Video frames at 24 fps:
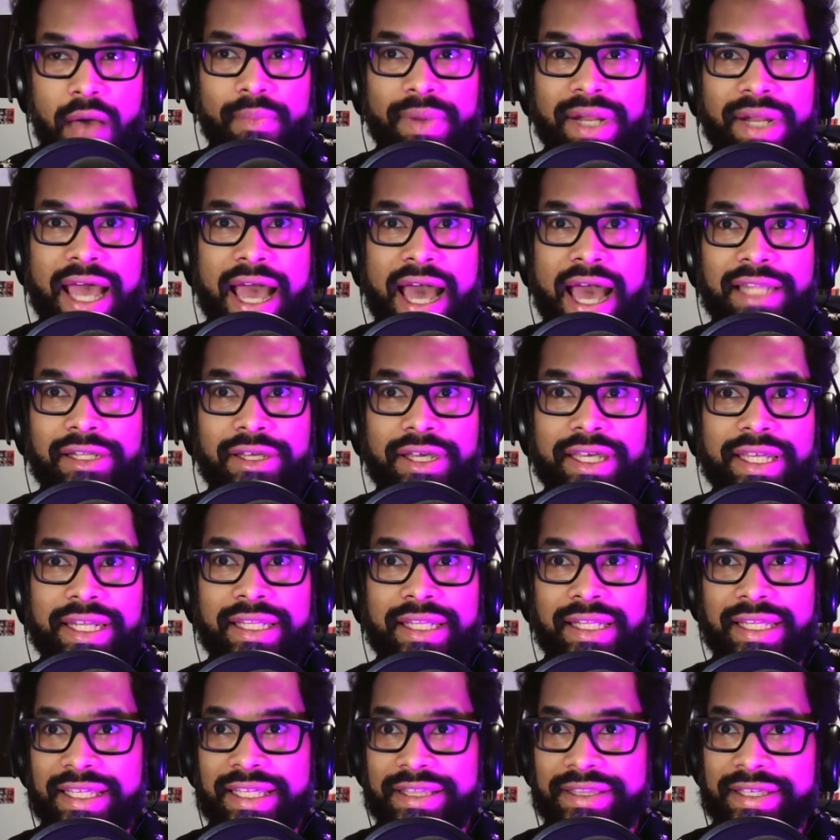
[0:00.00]
But I look at
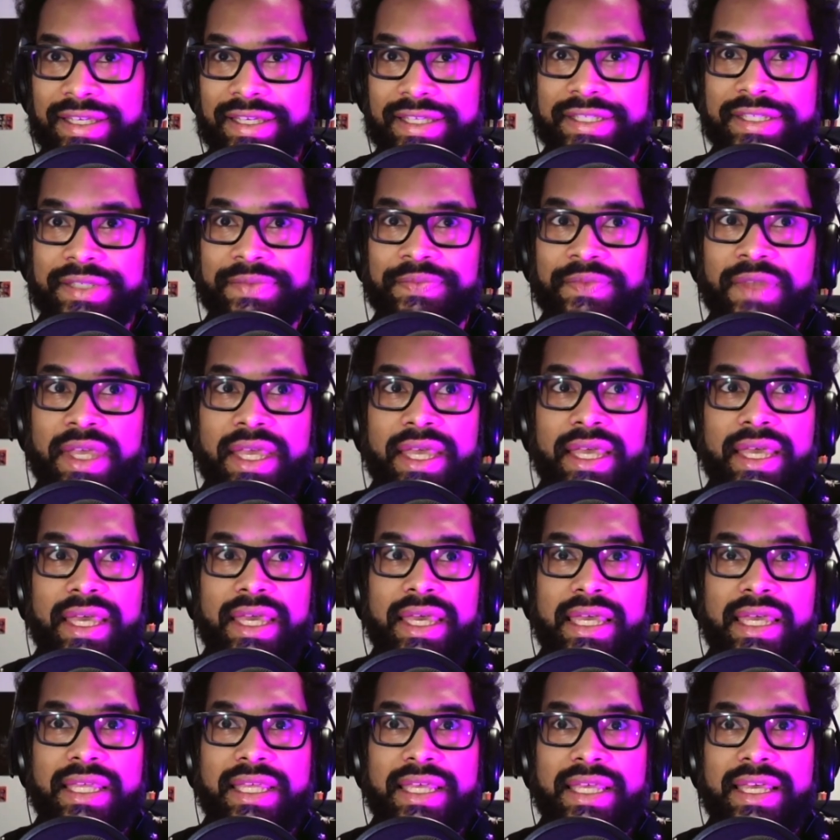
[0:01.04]
it like this.
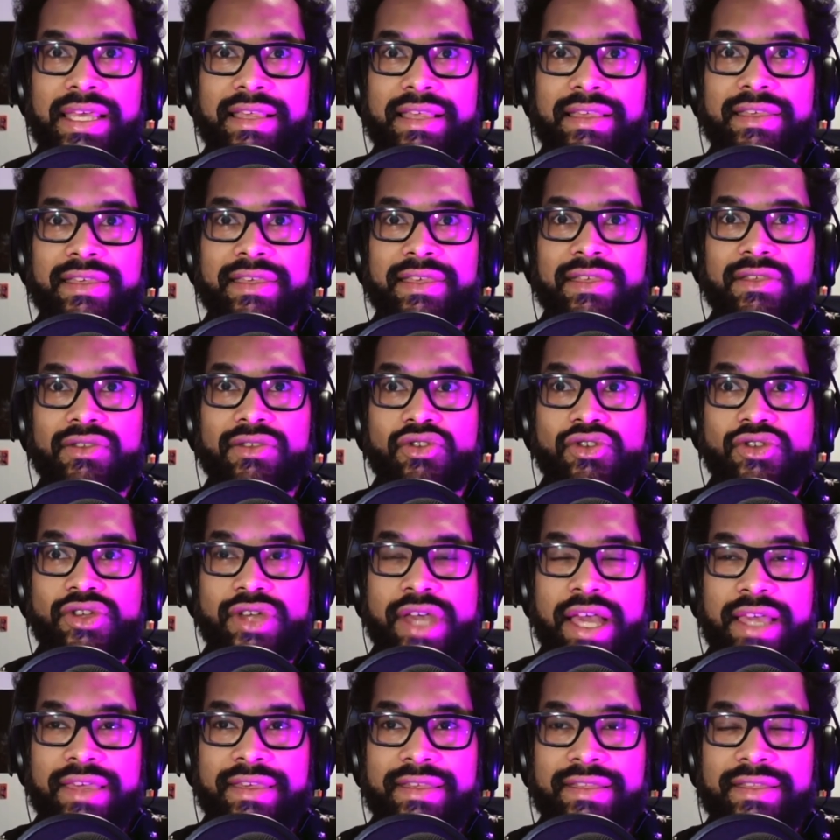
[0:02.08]
It is
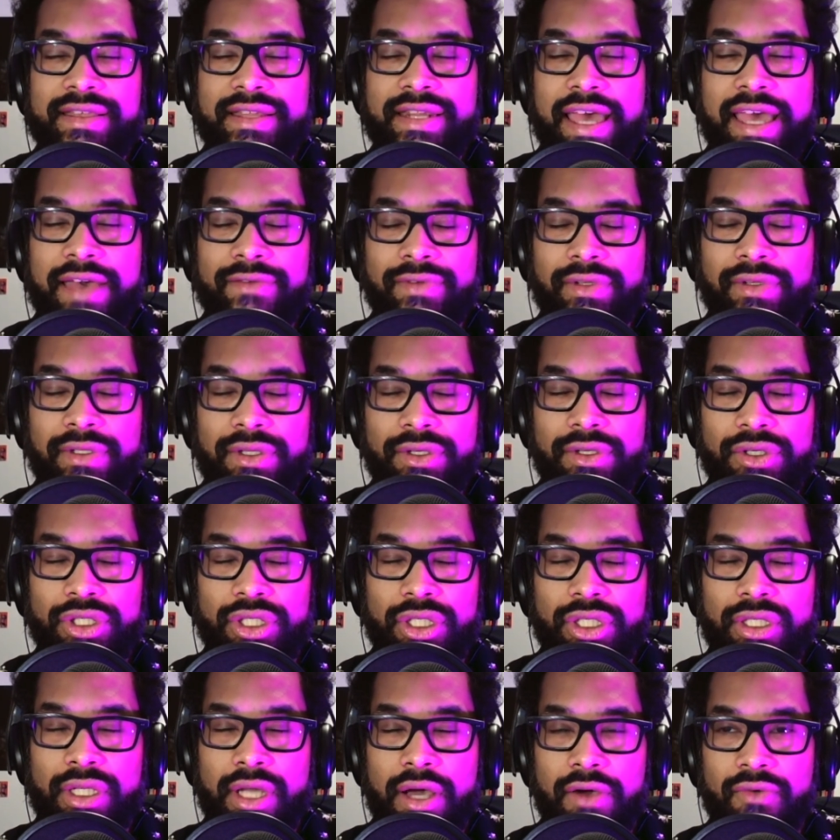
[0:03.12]
just an
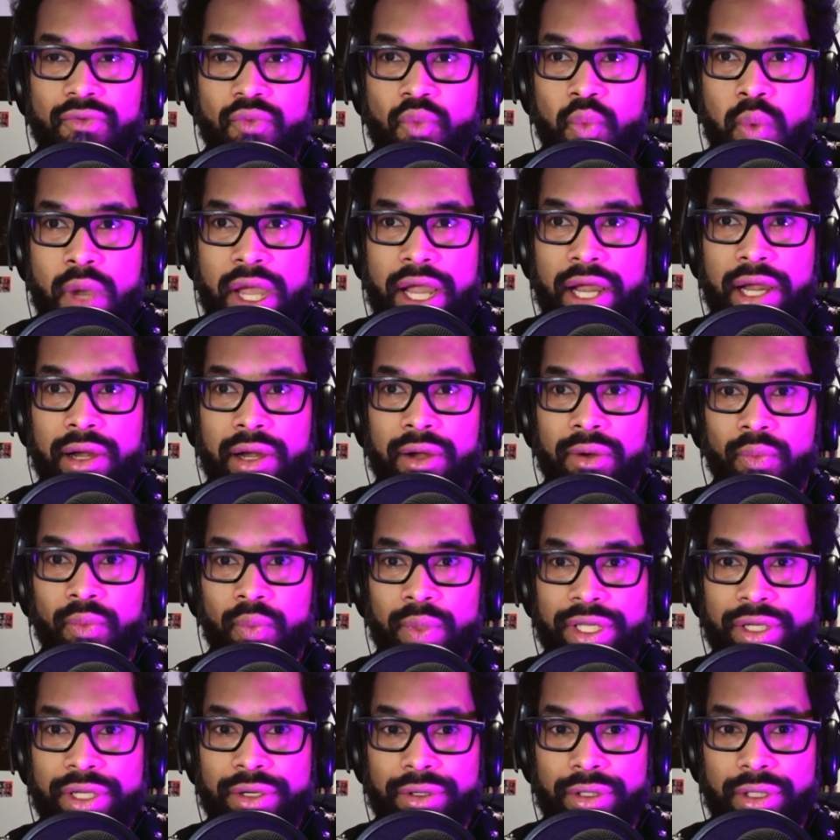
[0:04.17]
evolution of where
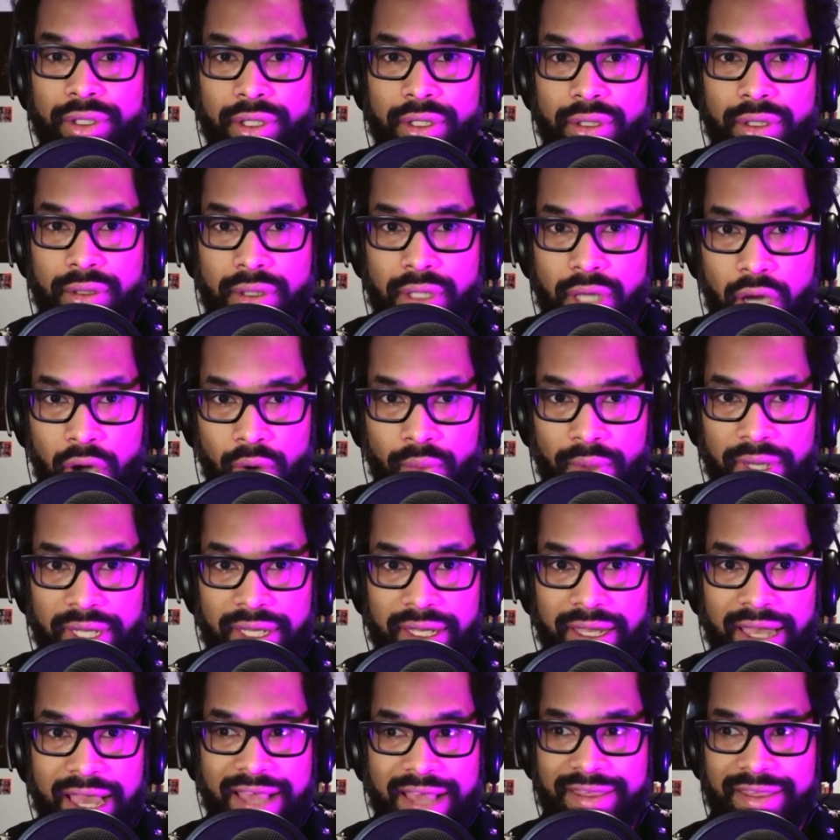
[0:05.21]
we are
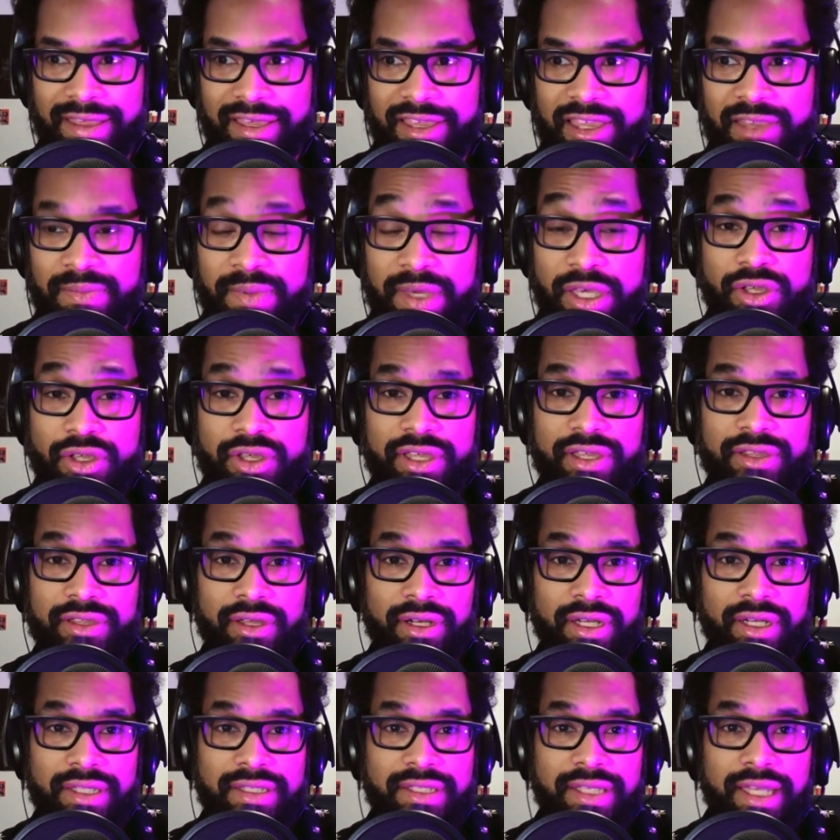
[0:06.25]
going as a species
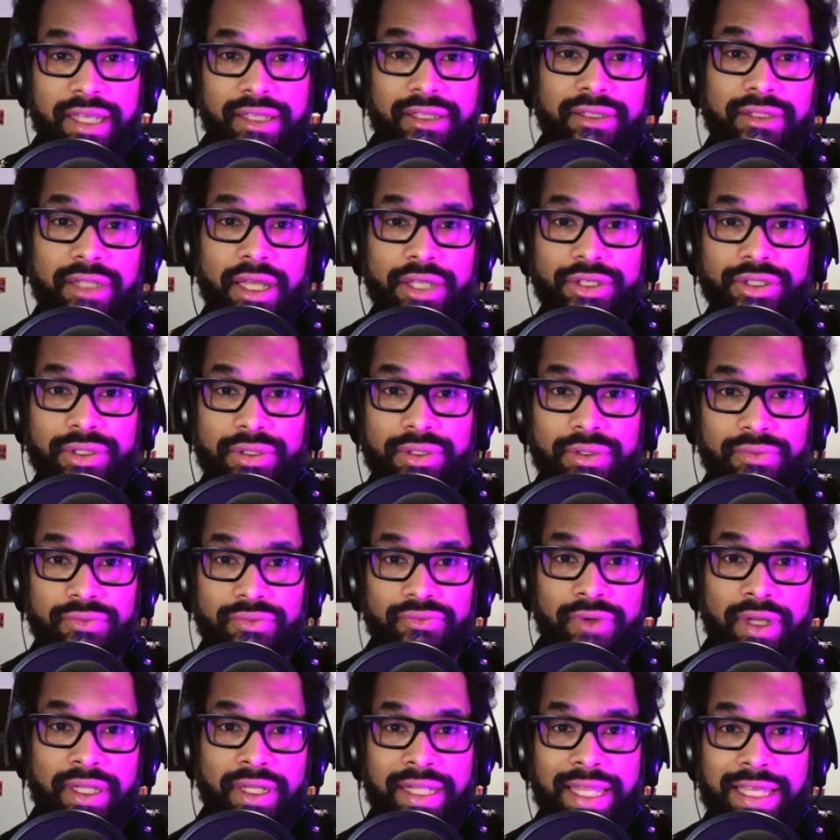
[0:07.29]
on a technological
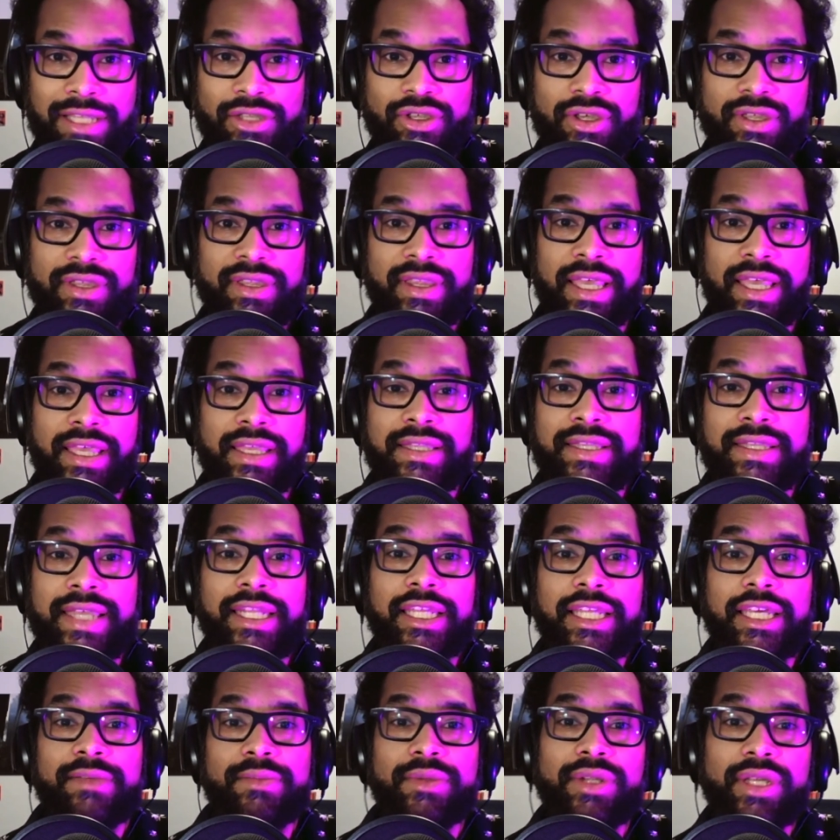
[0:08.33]
front, like just like
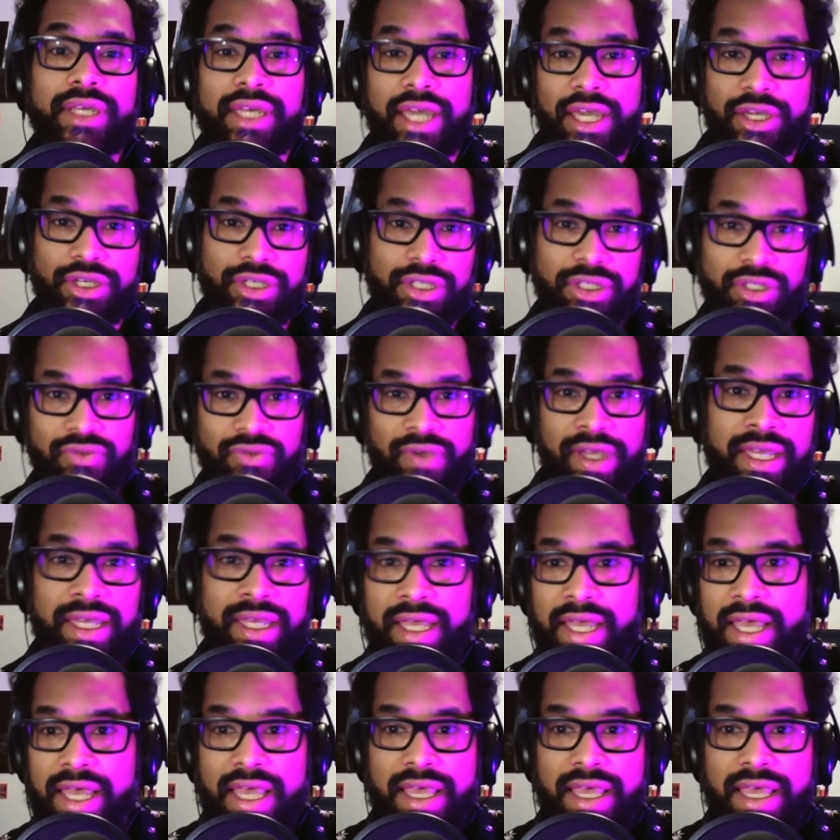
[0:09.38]
telecommunications, right?